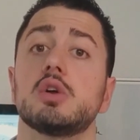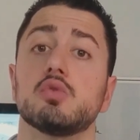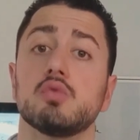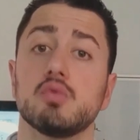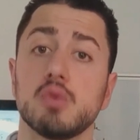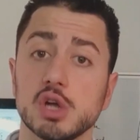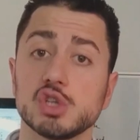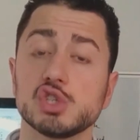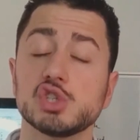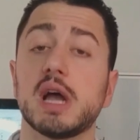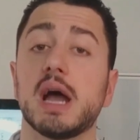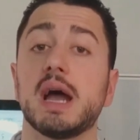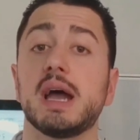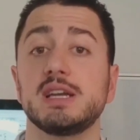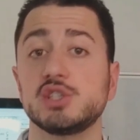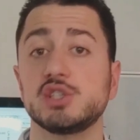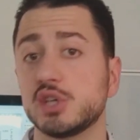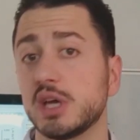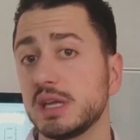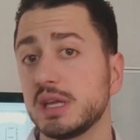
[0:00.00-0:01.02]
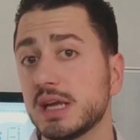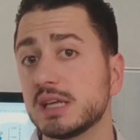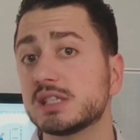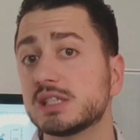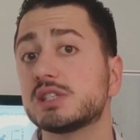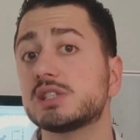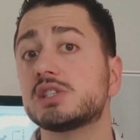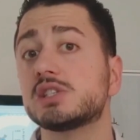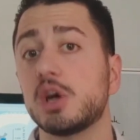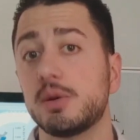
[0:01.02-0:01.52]
Russia and China,
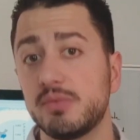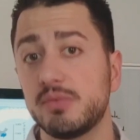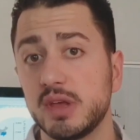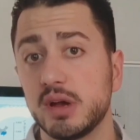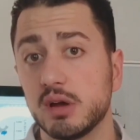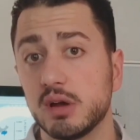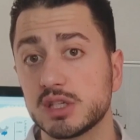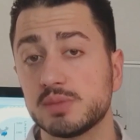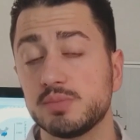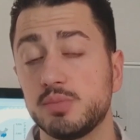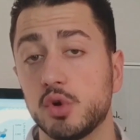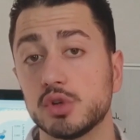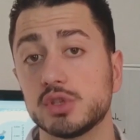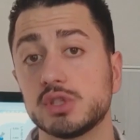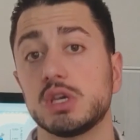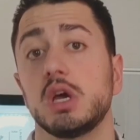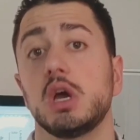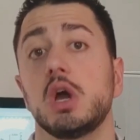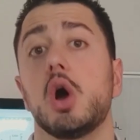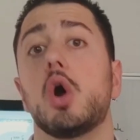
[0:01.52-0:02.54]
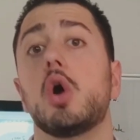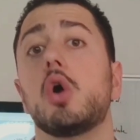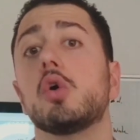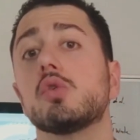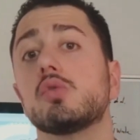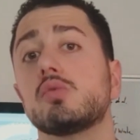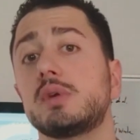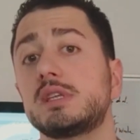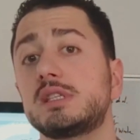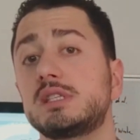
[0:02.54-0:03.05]
stopped their exports
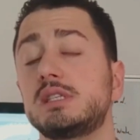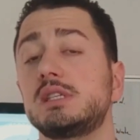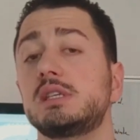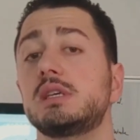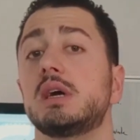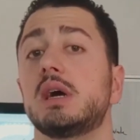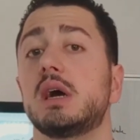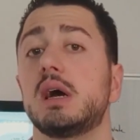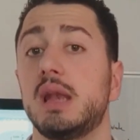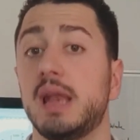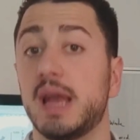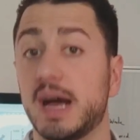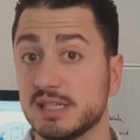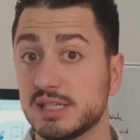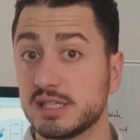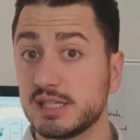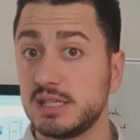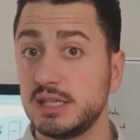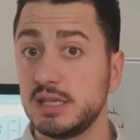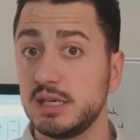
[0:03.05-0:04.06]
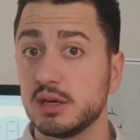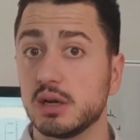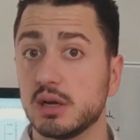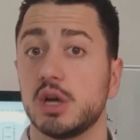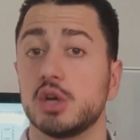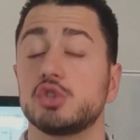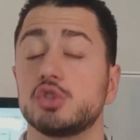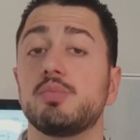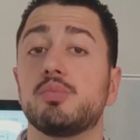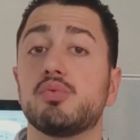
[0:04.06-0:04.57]
already last year
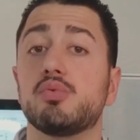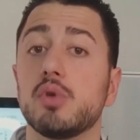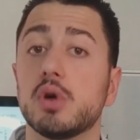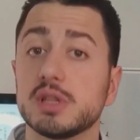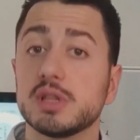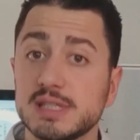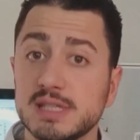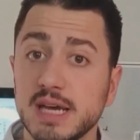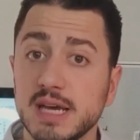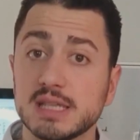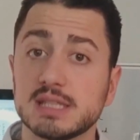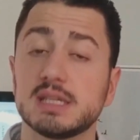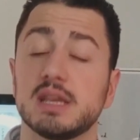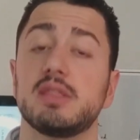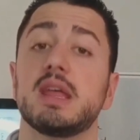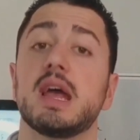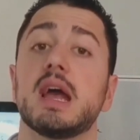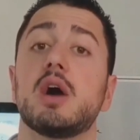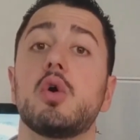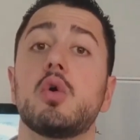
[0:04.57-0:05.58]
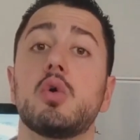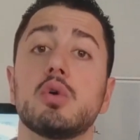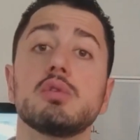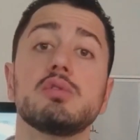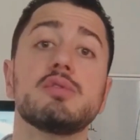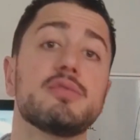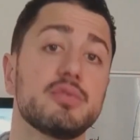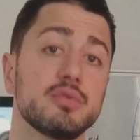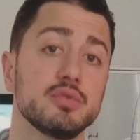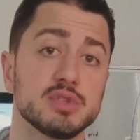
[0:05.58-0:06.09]
to protect their
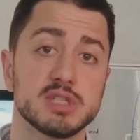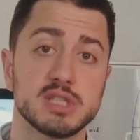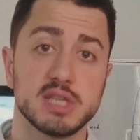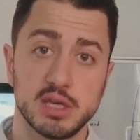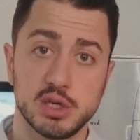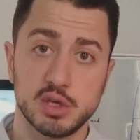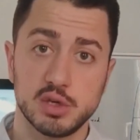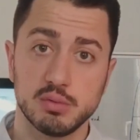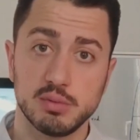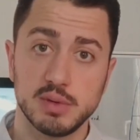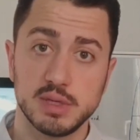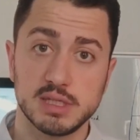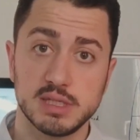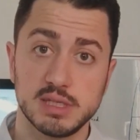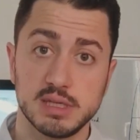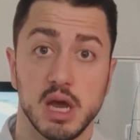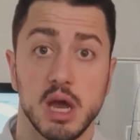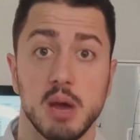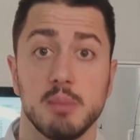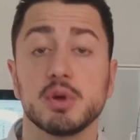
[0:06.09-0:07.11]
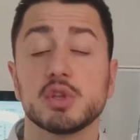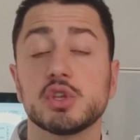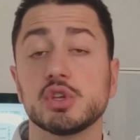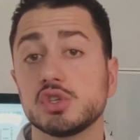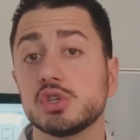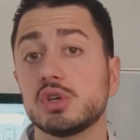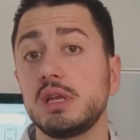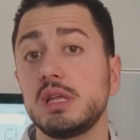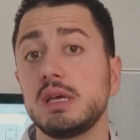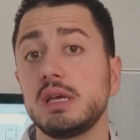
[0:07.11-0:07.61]
own food security,
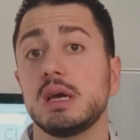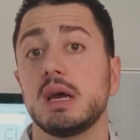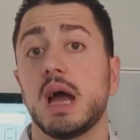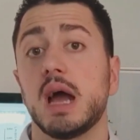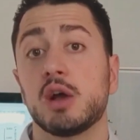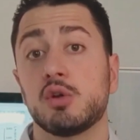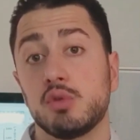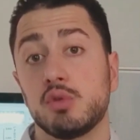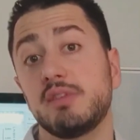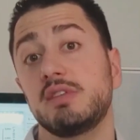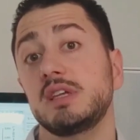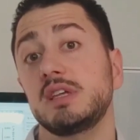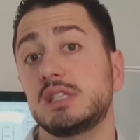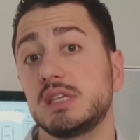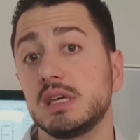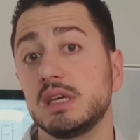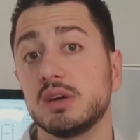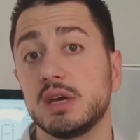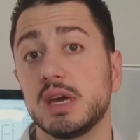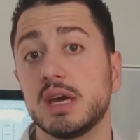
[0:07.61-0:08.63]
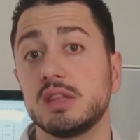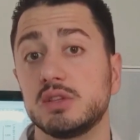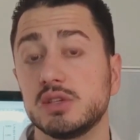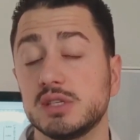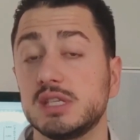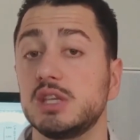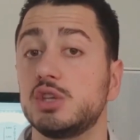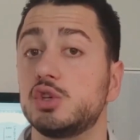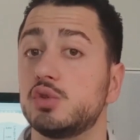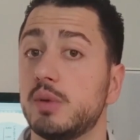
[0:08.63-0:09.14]
potentially aggravating again the
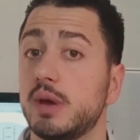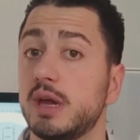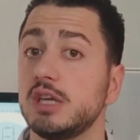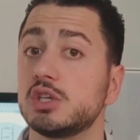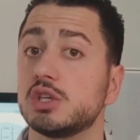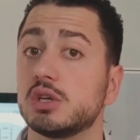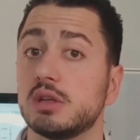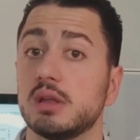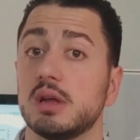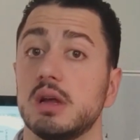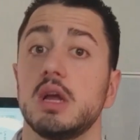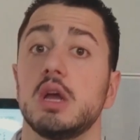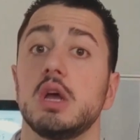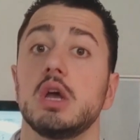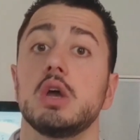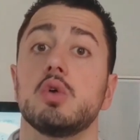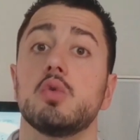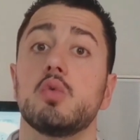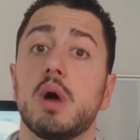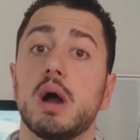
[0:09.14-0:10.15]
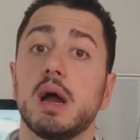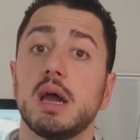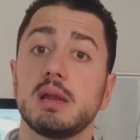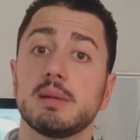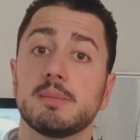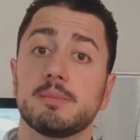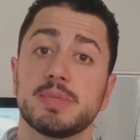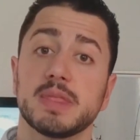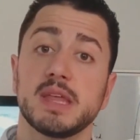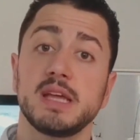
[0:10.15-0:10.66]
situation.
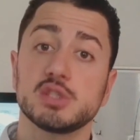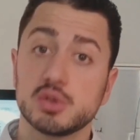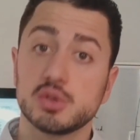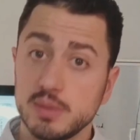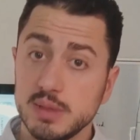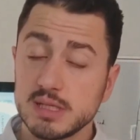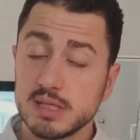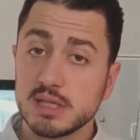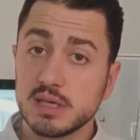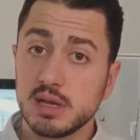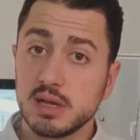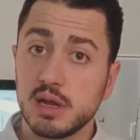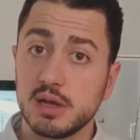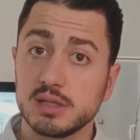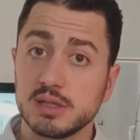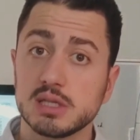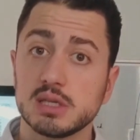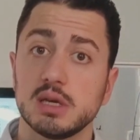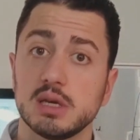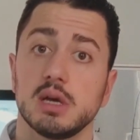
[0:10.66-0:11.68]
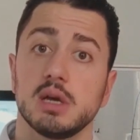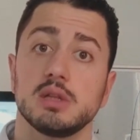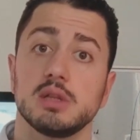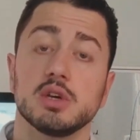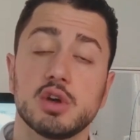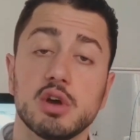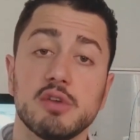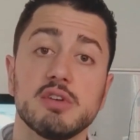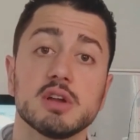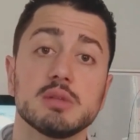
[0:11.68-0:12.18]
While in Switzerland,
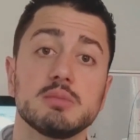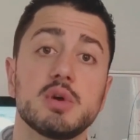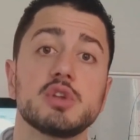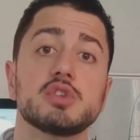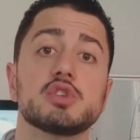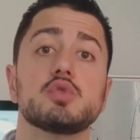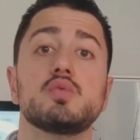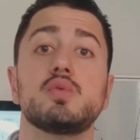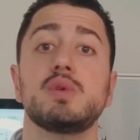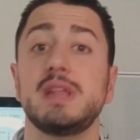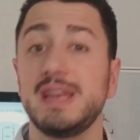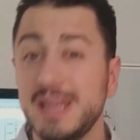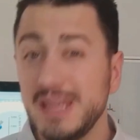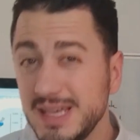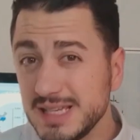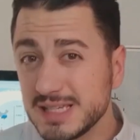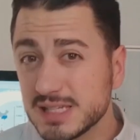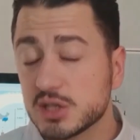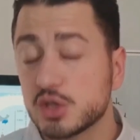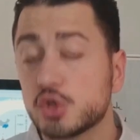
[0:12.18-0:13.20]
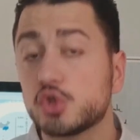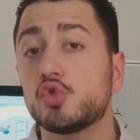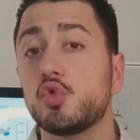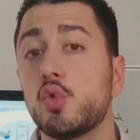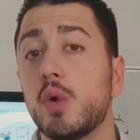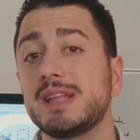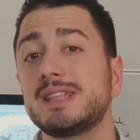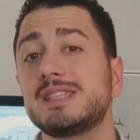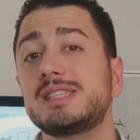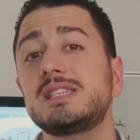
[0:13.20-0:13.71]
the government released
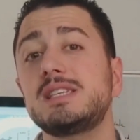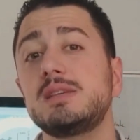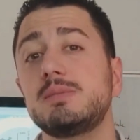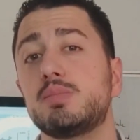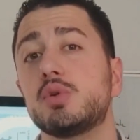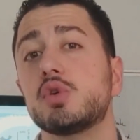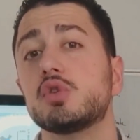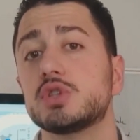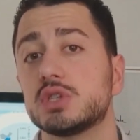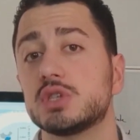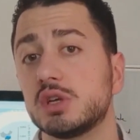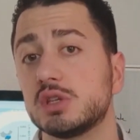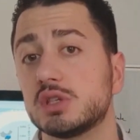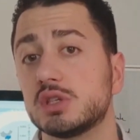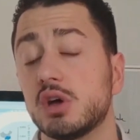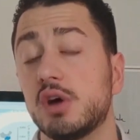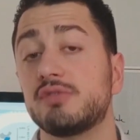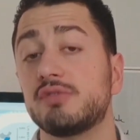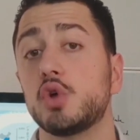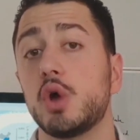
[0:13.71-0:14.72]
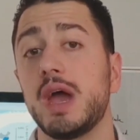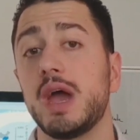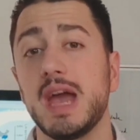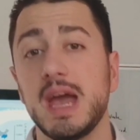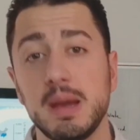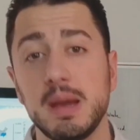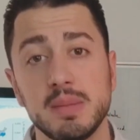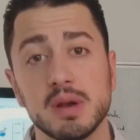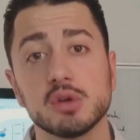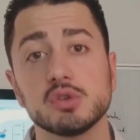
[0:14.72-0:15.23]
20% of the
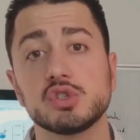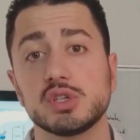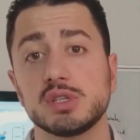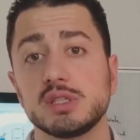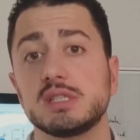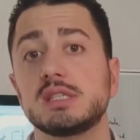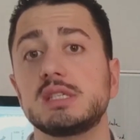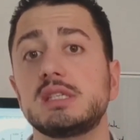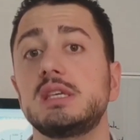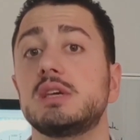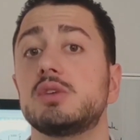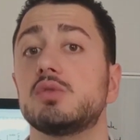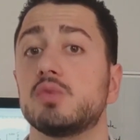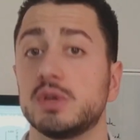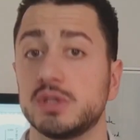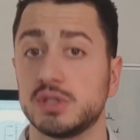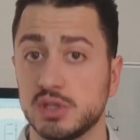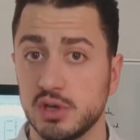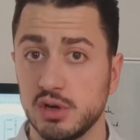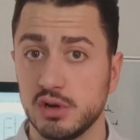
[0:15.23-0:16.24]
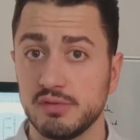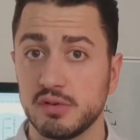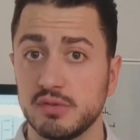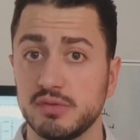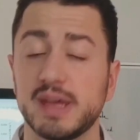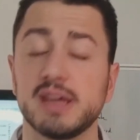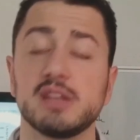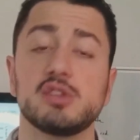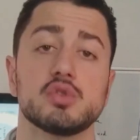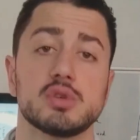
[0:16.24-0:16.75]
emergency reserve of
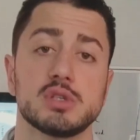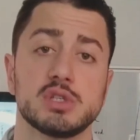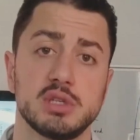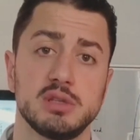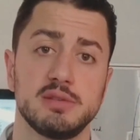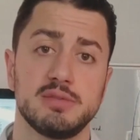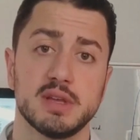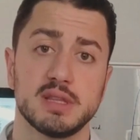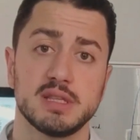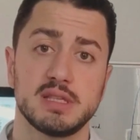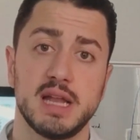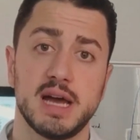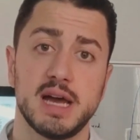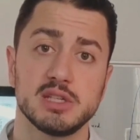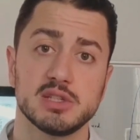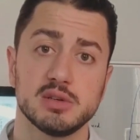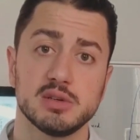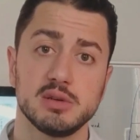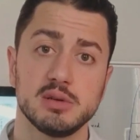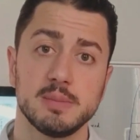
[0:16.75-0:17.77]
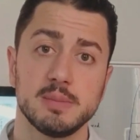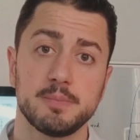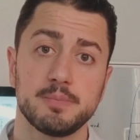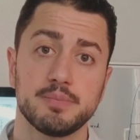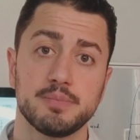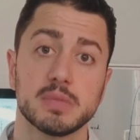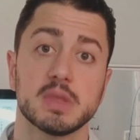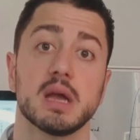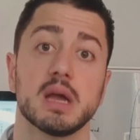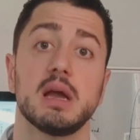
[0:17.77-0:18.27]
nitrogen fertilizer
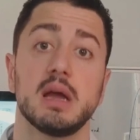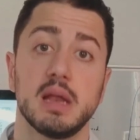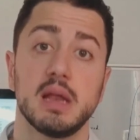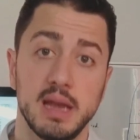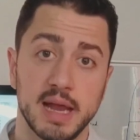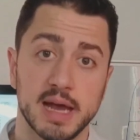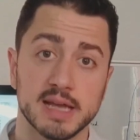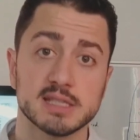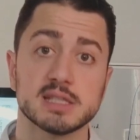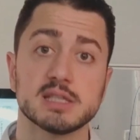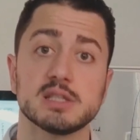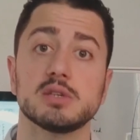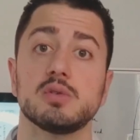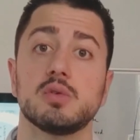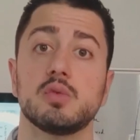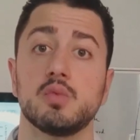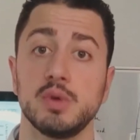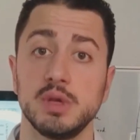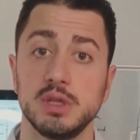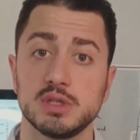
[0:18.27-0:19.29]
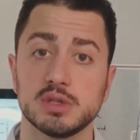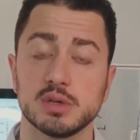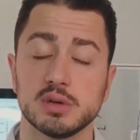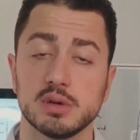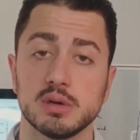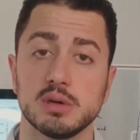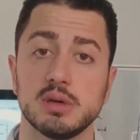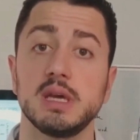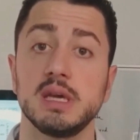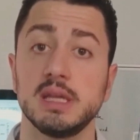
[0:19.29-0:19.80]
last
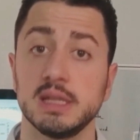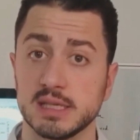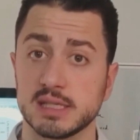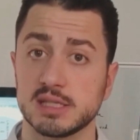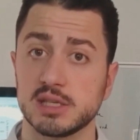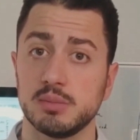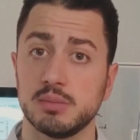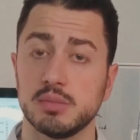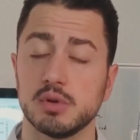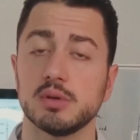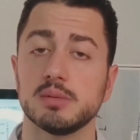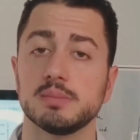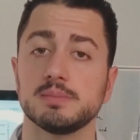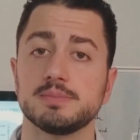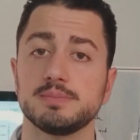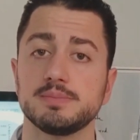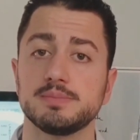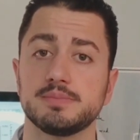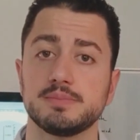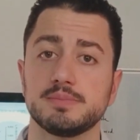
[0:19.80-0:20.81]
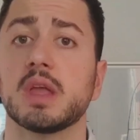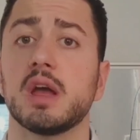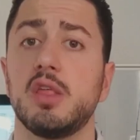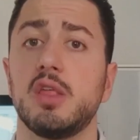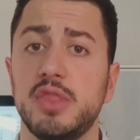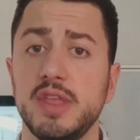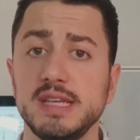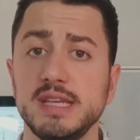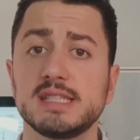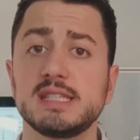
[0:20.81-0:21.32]
winter in December.
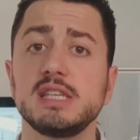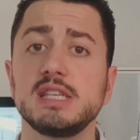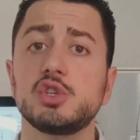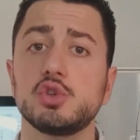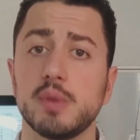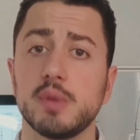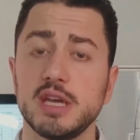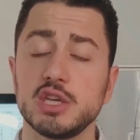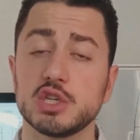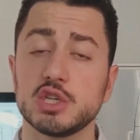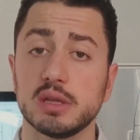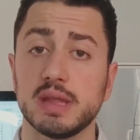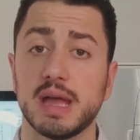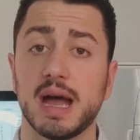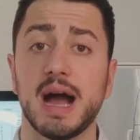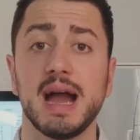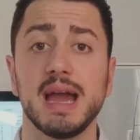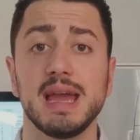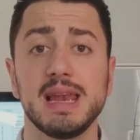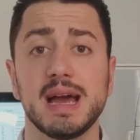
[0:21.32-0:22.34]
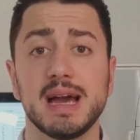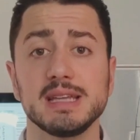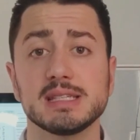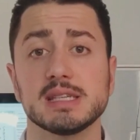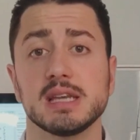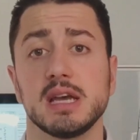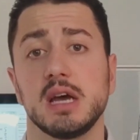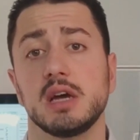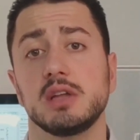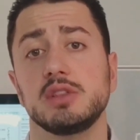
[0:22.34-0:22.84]
This situation
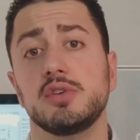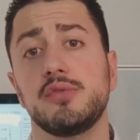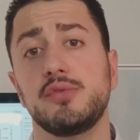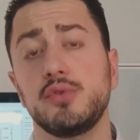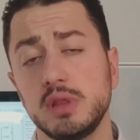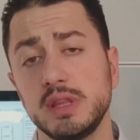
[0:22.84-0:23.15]
highlights the